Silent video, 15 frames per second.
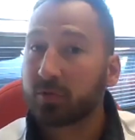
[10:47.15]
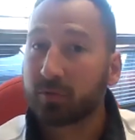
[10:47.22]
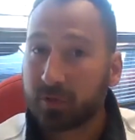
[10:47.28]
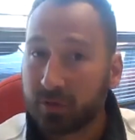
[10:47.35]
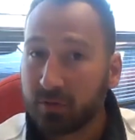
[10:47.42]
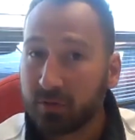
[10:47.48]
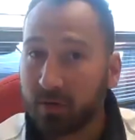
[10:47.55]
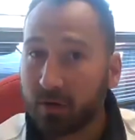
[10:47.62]

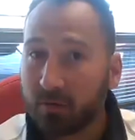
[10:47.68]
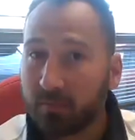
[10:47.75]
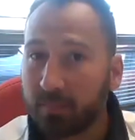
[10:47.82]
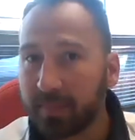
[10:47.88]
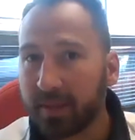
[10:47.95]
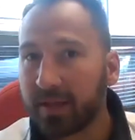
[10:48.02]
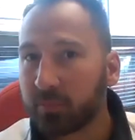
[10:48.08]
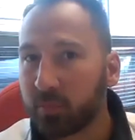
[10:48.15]
So do you
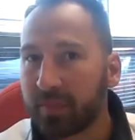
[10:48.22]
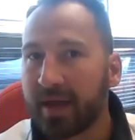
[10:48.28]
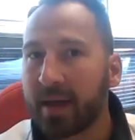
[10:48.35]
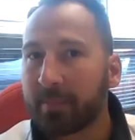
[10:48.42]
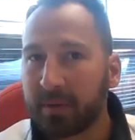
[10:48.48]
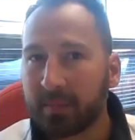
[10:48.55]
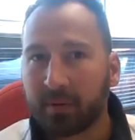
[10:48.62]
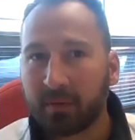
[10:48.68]
know,
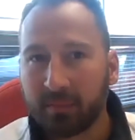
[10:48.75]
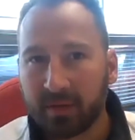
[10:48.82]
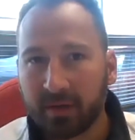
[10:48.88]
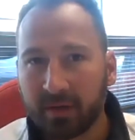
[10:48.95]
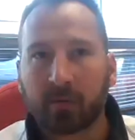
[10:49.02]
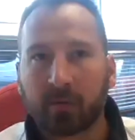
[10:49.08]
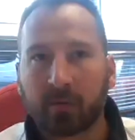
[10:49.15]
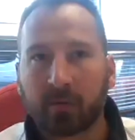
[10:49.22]
would that be
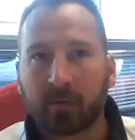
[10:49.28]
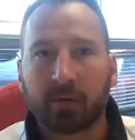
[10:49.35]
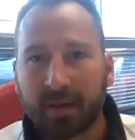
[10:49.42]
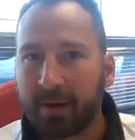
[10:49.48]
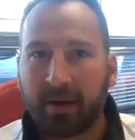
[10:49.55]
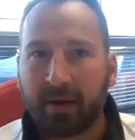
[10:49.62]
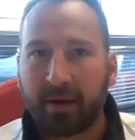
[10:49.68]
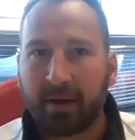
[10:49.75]
permitted, or
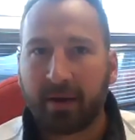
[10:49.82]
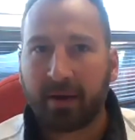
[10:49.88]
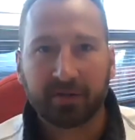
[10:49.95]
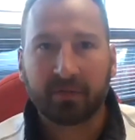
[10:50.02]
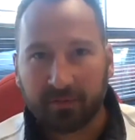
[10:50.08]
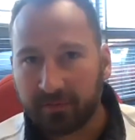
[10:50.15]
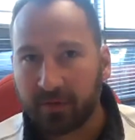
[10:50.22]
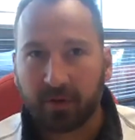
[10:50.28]
does that parent
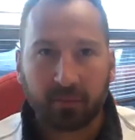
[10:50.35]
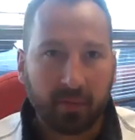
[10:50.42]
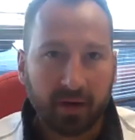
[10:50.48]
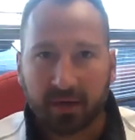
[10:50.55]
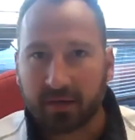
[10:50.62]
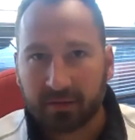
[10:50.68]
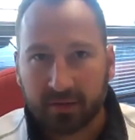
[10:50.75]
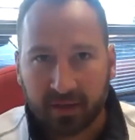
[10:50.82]
just have to like
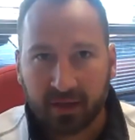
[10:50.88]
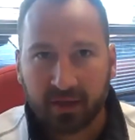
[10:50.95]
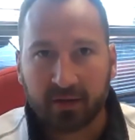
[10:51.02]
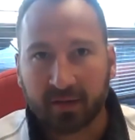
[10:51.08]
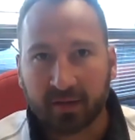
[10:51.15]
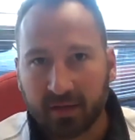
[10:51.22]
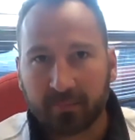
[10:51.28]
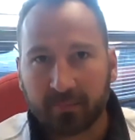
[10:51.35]
funnel money to the
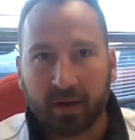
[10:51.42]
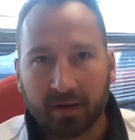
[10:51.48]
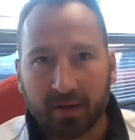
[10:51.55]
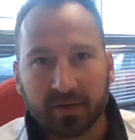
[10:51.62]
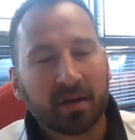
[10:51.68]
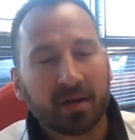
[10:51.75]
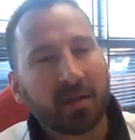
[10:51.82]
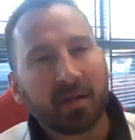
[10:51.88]
kid and the kid
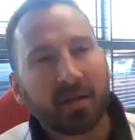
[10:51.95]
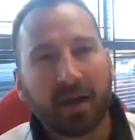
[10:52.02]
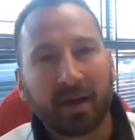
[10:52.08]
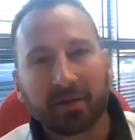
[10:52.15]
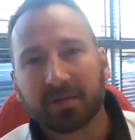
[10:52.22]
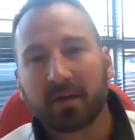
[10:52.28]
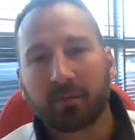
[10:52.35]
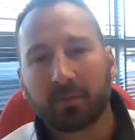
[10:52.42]
buys it?
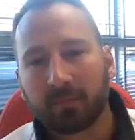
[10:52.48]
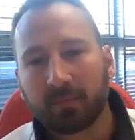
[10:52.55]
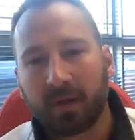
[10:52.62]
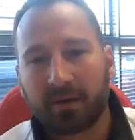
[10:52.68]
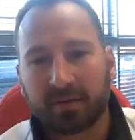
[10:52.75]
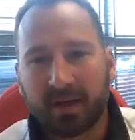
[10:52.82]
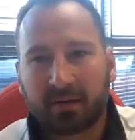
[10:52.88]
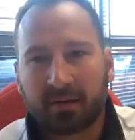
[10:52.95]
Like, how does
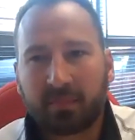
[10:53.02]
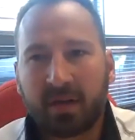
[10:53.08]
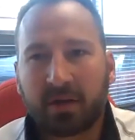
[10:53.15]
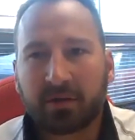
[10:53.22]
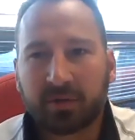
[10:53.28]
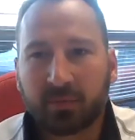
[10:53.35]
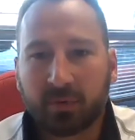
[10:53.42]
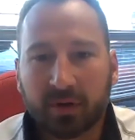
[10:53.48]

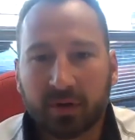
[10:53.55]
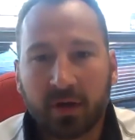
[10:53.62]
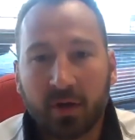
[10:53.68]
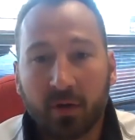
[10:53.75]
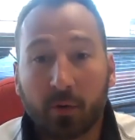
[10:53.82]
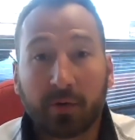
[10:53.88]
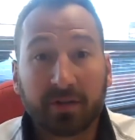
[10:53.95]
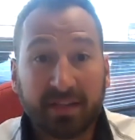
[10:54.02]
that potentially
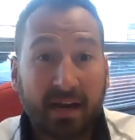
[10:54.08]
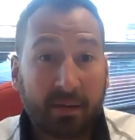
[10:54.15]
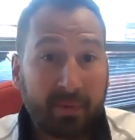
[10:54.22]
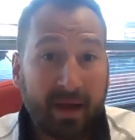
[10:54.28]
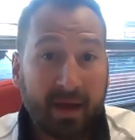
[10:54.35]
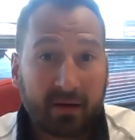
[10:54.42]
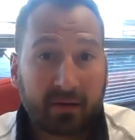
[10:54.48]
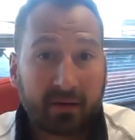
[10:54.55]
work? Or is
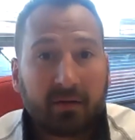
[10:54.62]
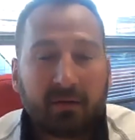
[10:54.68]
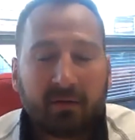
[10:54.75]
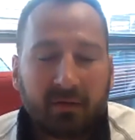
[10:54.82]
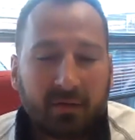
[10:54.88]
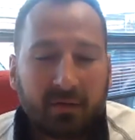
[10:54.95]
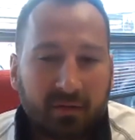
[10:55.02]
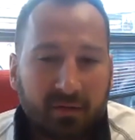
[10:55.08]
that a ban?